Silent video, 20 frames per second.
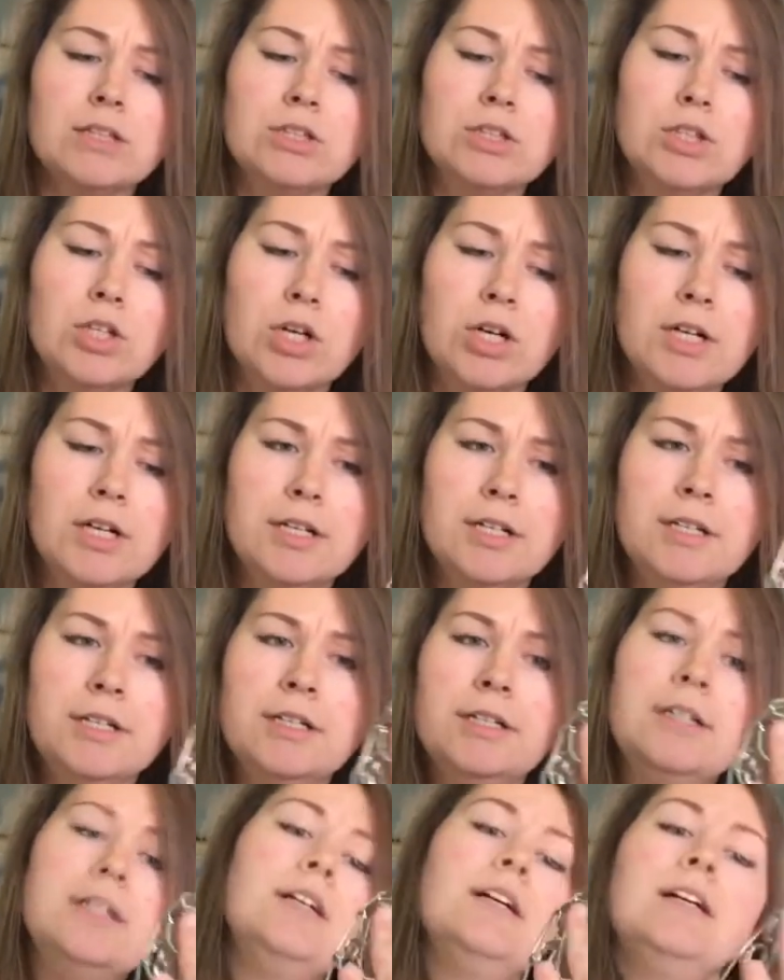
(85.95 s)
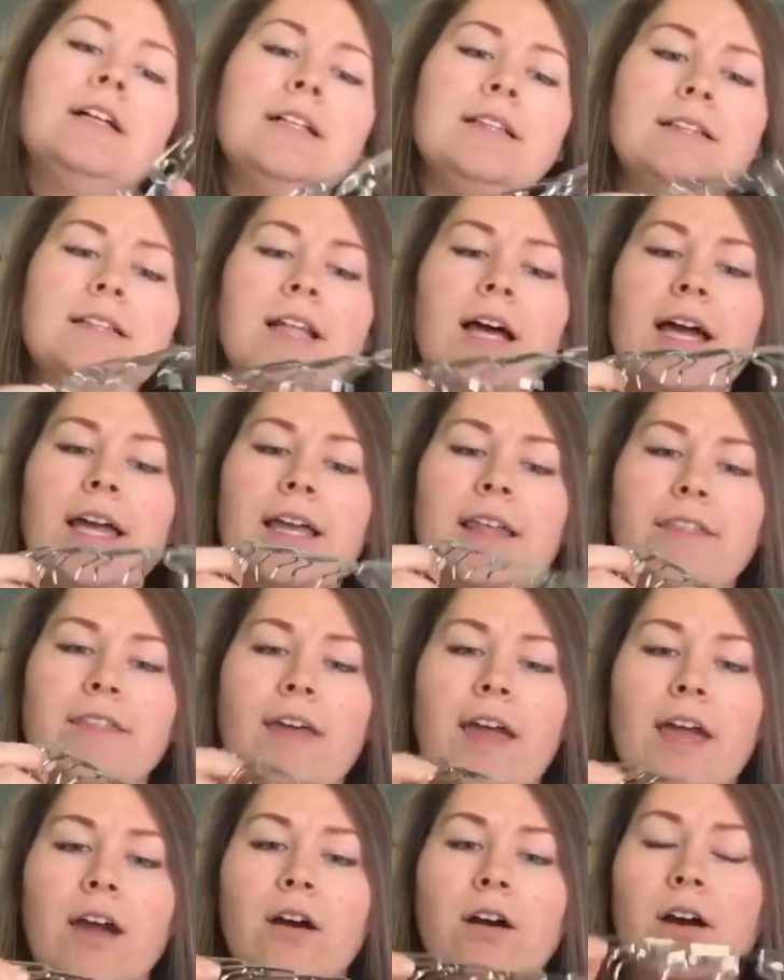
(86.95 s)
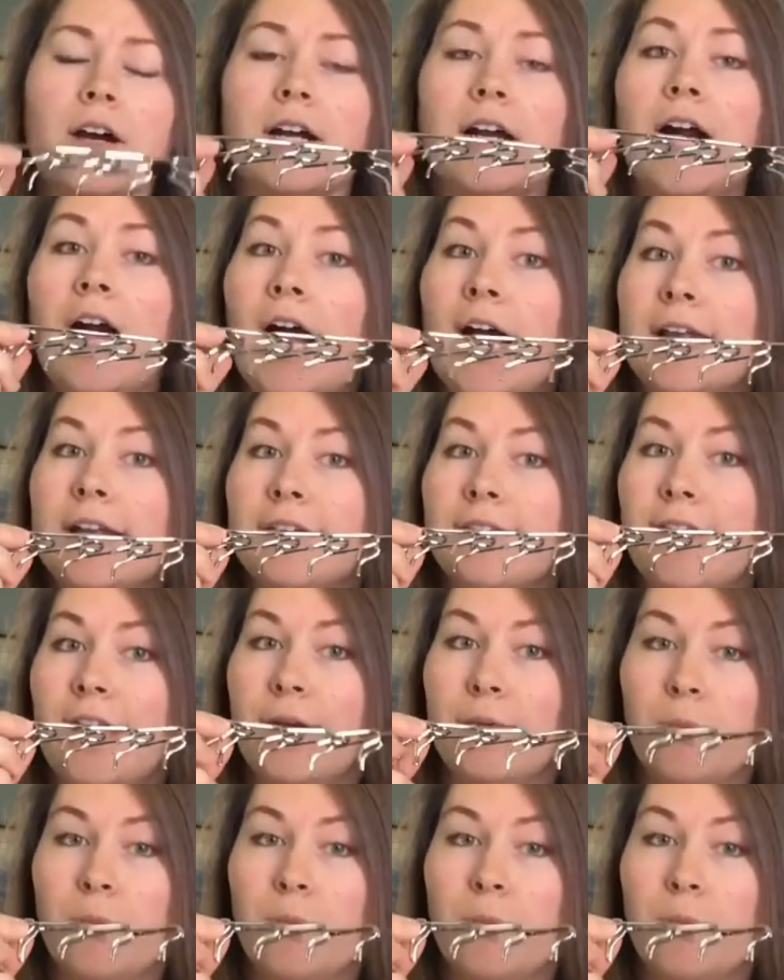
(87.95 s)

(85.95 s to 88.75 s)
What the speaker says: look like they are kind of a